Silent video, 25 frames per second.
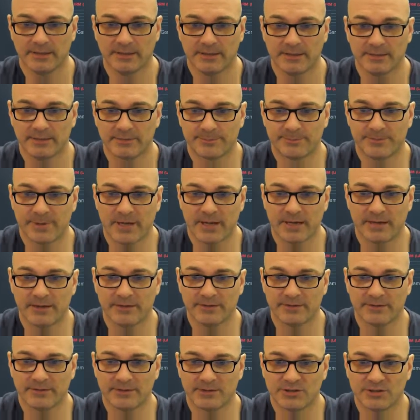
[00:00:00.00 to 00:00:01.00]
His
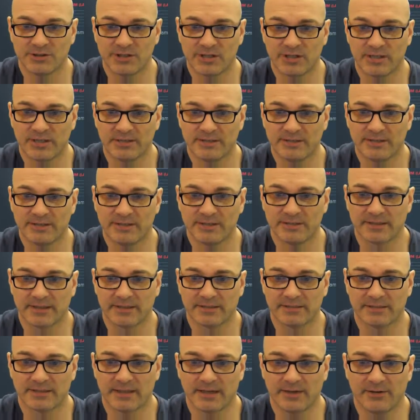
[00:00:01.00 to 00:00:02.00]
balance, agility, his
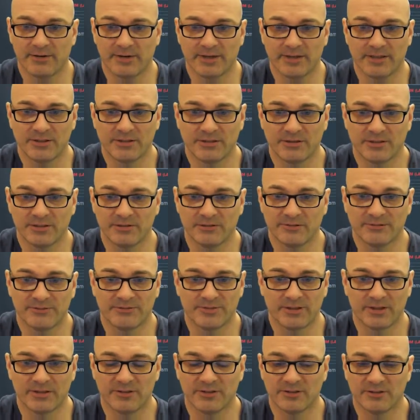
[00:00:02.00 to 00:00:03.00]
acceleration,
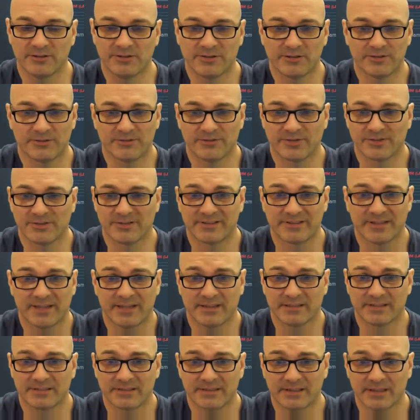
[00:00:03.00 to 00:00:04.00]
fitness is
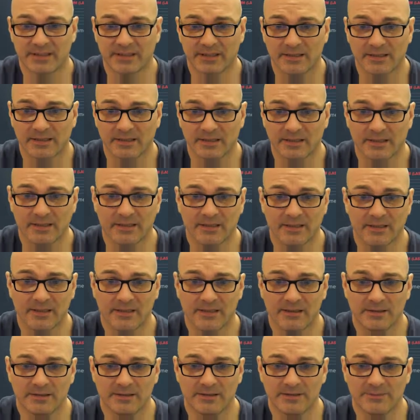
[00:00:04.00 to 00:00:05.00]
fantastic.
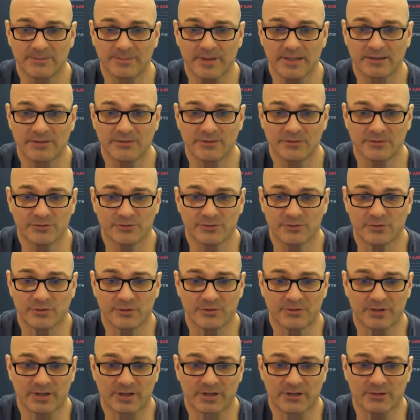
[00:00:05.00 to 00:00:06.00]
His mentors are all
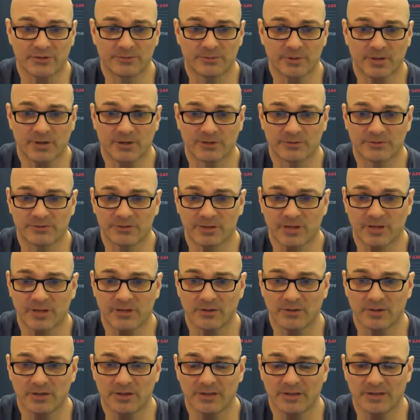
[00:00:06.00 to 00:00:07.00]
there as well.
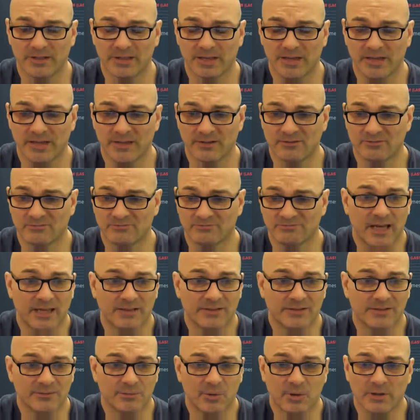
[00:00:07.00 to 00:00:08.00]
So again,
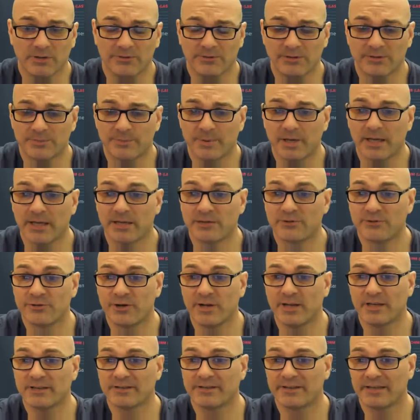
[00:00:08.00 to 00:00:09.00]
and one of his player
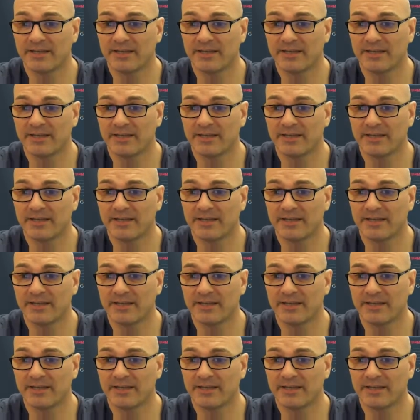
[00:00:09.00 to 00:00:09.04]
traits